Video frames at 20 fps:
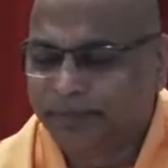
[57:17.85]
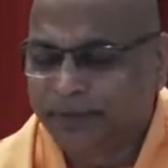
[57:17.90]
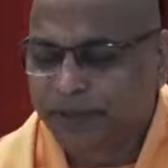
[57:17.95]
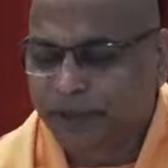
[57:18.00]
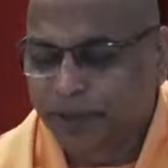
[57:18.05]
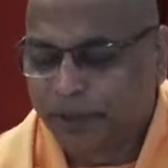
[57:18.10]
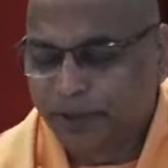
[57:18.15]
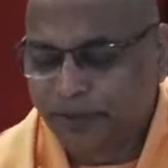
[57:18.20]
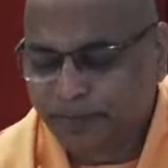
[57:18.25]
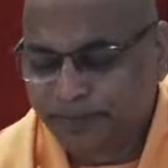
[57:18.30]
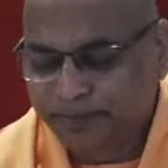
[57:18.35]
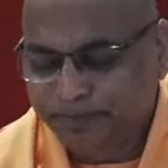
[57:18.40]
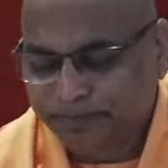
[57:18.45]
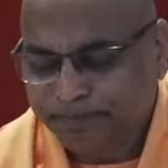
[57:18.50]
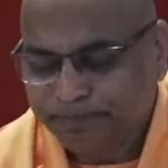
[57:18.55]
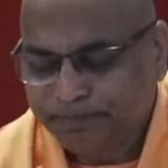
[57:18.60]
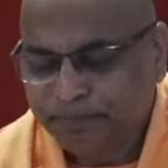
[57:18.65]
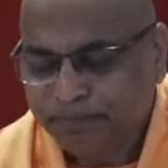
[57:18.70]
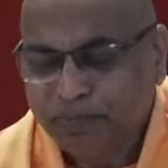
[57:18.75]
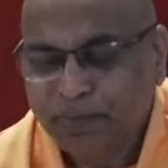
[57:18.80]
So,
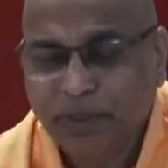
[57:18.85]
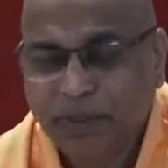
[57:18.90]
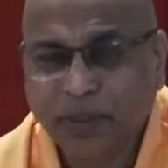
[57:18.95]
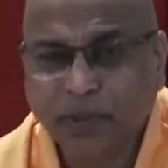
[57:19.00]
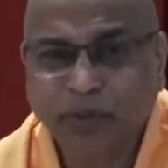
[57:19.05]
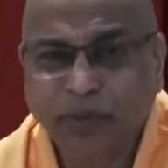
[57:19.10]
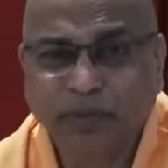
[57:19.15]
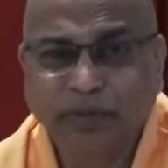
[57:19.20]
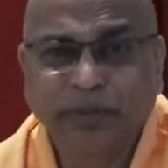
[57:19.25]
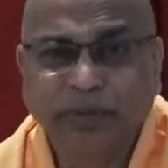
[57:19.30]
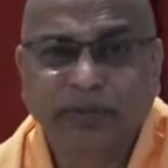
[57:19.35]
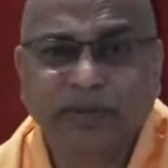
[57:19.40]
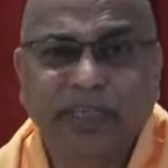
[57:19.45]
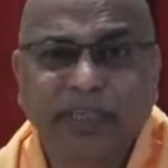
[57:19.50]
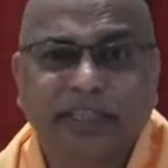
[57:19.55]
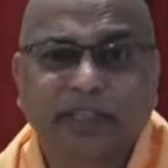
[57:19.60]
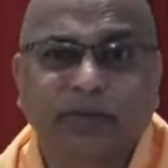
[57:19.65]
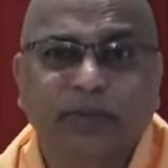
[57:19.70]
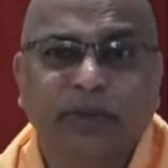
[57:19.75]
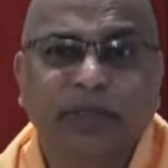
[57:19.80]

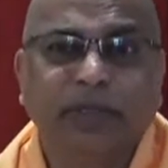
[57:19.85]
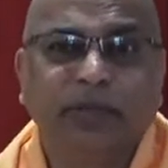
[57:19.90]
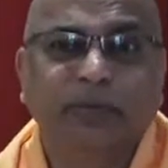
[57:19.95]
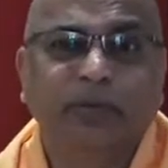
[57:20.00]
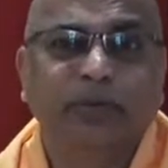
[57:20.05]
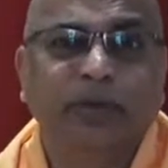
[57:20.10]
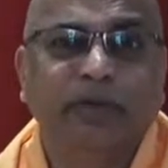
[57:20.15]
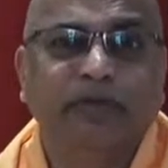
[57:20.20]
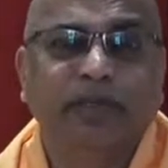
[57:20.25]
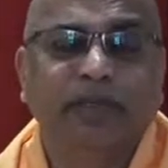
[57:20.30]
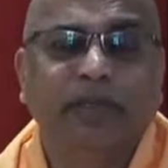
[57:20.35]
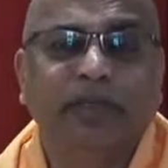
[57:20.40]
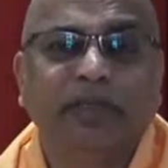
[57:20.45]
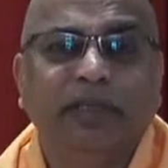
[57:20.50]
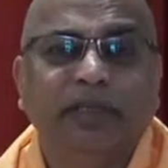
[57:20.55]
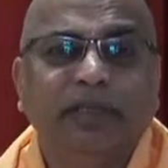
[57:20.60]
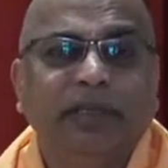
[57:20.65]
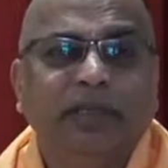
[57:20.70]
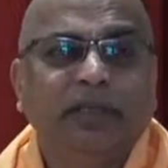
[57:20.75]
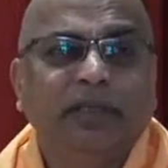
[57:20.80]
next week we will
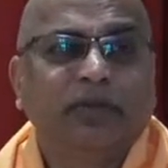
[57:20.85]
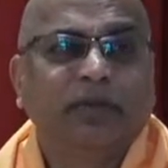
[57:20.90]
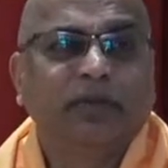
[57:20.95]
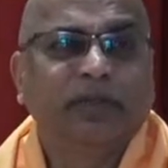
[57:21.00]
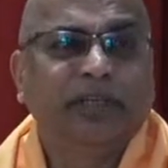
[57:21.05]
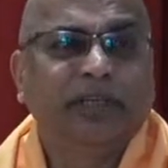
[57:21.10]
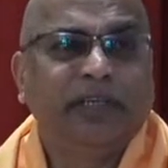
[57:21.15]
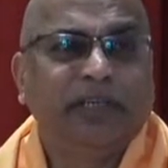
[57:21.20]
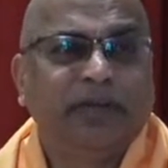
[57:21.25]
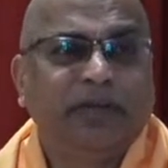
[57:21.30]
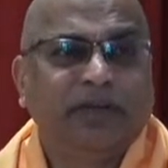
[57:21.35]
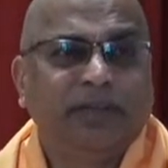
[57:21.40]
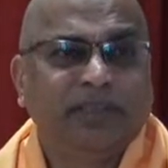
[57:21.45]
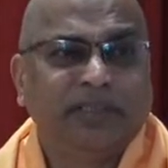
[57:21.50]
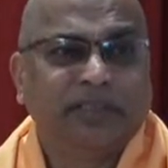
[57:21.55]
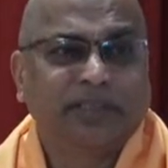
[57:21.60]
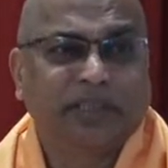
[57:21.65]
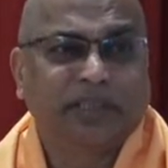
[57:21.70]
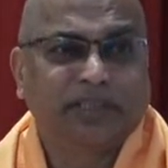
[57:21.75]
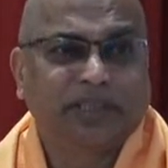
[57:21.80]
continue our
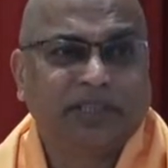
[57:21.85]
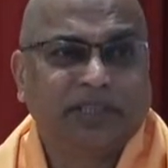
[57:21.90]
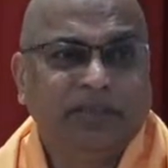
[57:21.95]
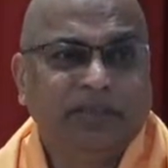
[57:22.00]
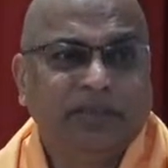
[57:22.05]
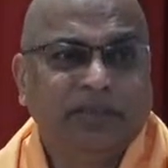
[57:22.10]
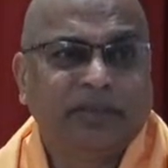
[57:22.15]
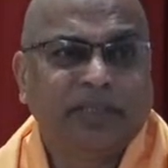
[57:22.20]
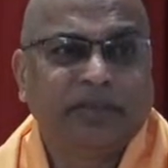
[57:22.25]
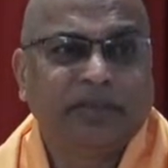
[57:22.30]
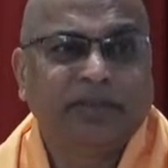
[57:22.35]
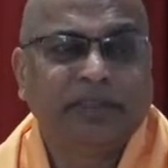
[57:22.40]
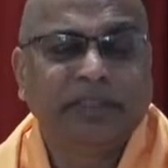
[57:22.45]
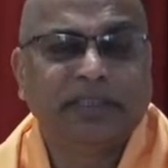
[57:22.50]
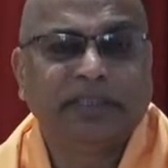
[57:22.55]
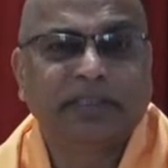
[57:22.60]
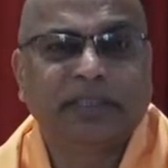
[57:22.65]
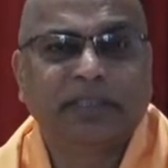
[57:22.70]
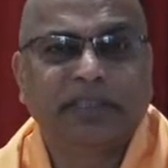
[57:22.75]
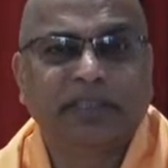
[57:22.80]
discussion. Today we
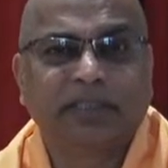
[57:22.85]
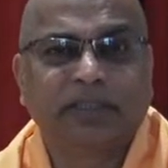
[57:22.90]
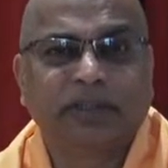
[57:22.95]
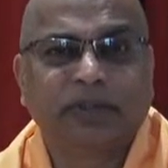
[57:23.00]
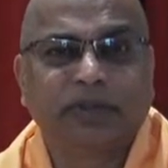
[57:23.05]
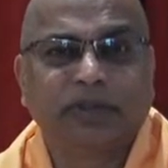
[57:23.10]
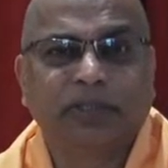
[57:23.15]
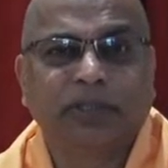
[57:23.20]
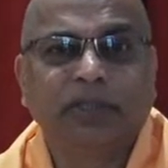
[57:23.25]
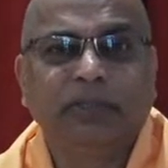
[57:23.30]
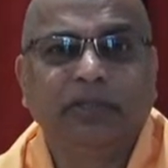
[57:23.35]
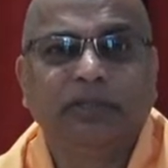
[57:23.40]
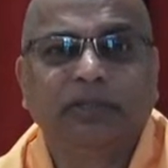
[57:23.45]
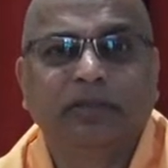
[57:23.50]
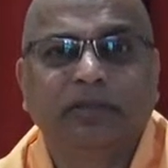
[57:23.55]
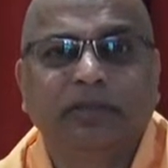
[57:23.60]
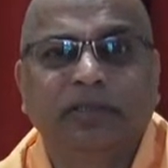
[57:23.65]
discuss Saucha.